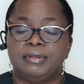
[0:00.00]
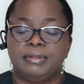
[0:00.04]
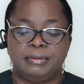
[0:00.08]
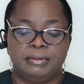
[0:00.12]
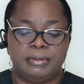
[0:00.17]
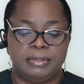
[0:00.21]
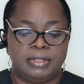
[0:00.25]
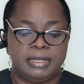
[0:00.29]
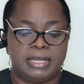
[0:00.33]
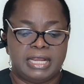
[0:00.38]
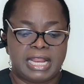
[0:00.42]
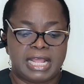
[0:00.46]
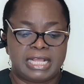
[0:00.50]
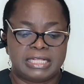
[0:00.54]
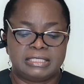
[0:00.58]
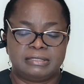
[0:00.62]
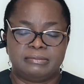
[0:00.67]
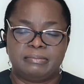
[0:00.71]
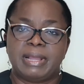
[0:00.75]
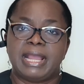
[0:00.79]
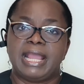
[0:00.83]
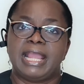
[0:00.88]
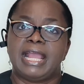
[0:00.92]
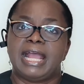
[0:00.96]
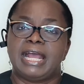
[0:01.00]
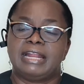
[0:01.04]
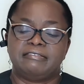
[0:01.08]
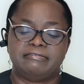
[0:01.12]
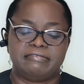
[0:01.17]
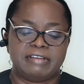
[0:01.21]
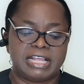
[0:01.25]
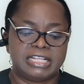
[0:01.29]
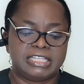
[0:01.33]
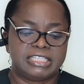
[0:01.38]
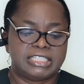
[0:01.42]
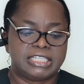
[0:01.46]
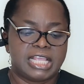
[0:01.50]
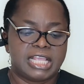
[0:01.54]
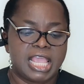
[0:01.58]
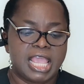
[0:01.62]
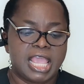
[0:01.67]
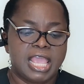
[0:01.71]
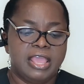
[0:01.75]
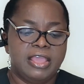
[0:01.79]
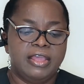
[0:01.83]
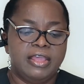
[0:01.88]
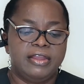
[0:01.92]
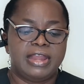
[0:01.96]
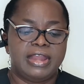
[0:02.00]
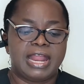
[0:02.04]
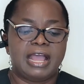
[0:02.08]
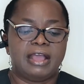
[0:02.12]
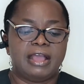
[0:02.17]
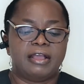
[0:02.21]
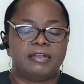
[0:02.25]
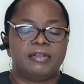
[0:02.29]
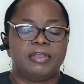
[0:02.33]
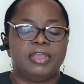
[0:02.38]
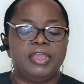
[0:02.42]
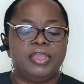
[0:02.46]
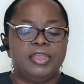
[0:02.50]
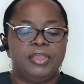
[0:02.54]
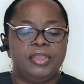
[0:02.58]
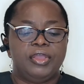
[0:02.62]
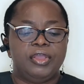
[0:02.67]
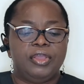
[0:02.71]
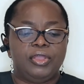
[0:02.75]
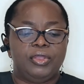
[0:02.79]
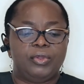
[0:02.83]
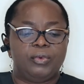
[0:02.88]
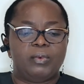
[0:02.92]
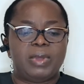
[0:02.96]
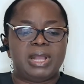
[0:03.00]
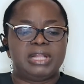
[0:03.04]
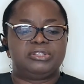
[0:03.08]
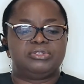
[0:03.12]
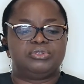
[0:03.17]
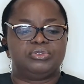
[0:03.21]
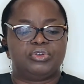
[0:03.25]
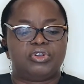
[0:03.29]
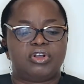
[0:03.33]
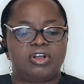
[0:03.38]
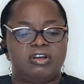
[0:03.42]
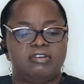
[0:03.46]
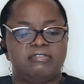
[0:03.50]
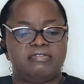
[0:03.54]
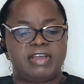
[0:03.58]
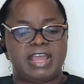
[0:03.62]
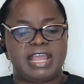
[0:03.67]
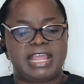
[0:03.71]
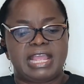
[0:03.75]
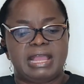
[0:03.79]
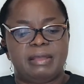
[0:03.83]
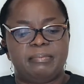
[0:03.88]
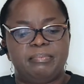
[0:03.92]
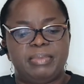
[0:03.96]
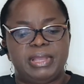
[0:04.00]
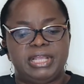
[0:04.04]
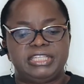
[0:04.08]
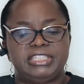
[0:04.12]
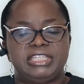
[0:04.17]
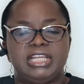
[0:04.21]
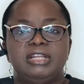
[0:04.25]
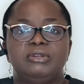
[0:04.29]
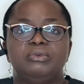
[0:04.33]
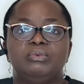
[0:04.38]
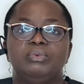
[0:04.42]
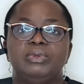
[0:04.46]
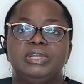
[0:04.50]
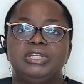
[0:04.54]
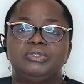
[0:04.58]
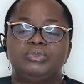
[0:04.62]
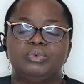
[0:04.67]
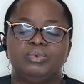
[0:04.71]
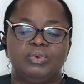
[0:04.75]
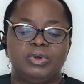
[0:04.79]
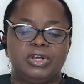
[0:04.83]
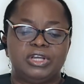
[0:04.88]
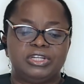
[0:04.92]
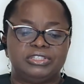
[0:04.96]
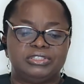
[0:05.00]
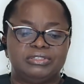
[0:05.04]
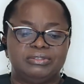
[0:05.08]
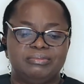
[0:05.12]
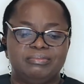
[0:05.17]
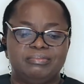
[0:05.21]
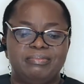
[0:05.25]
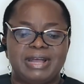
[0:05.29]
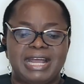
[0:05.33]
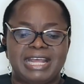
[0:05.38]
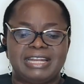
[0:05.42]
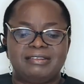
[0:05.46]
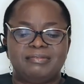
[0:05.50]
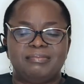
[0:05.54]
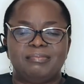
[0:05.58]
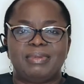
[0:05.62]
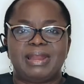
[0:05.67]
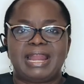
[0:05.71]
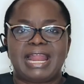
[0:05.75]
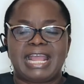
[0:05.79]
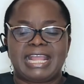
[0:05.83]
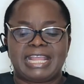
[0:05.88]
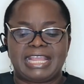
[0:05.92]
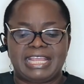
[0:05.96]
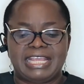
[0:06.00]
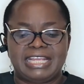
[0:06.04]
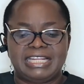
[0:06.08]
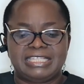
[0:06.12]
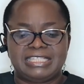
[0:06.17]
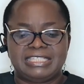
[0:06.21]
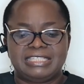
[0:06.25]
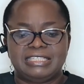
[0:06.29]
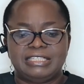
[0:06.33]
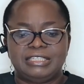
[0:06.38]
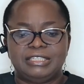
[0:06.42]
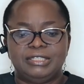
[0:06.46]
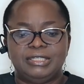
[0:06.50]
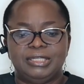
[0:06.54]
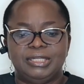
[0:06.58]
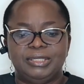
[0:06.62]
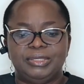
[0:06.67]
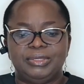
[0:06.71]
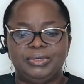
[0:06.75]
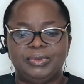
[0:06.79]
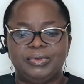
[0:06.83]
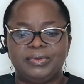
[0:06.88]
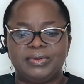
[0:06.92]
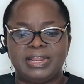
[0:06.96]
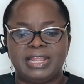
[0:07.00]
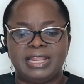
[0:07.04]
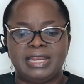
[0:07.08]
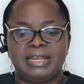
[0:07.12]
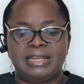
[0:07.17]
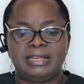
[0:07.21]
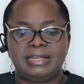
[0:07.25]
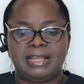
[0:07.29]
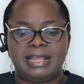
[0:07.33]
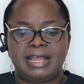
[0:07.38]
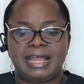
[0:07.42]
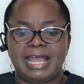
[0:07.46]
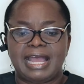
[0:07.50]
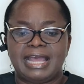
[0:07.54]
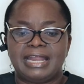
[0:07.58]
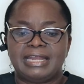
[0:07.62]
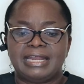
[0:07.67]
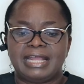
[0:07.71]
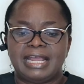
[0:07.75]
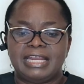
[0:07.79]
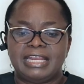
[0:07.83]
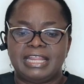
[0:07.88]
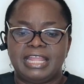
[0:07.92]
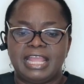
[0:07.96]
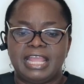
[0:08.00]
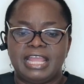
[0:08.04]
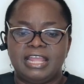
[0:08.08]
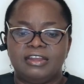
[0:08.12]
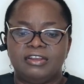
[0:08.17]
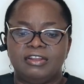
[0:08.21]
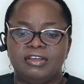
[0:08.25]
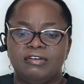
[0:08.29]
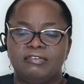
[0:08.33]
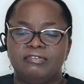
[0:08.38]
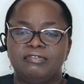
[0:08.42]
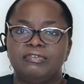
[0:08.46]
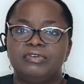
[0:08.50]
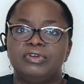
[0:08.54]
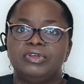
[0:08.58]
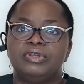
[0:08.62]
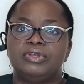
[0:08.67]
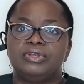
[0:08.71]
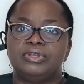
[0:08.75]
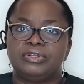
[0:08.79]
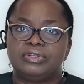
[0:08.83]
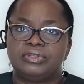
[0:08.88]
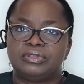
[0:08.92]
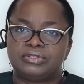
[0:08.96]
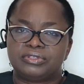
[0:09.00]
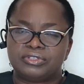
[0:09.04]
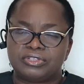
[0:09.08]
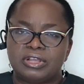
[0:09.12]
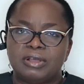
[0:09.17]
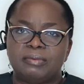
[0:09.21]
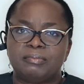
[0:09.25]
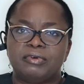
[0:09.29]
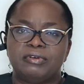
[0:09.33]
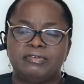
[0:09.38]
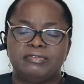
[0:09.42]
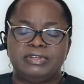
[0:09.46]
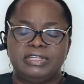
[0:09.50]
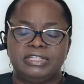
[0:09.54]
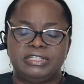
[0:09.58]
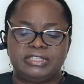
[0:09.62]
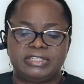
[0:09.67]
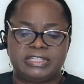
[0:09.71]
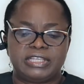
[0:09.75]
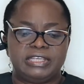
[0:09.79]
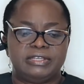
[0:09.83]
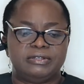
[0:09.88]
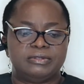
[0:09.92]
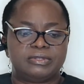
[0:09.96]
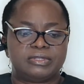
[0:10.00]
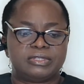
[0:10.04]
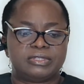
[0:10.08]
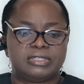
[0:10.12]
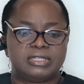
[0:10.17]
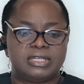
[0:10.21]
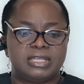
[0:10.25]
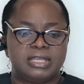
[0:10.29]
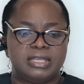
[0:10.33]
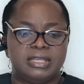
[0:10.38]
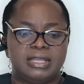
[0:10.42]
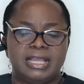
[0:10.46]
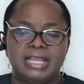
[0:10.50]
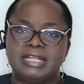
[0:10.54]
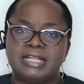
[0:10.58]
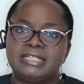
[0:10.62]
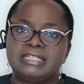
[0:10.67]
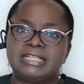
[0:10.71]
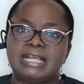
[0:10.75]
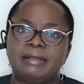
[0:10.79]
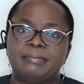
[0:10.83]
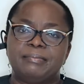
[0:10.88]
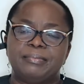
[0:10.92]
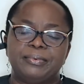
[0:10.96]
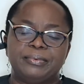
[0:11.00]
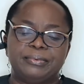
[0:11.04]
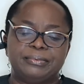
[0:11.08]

that's my advice now you want to cover your patient with what bad blanket during and at the end of some of the skills example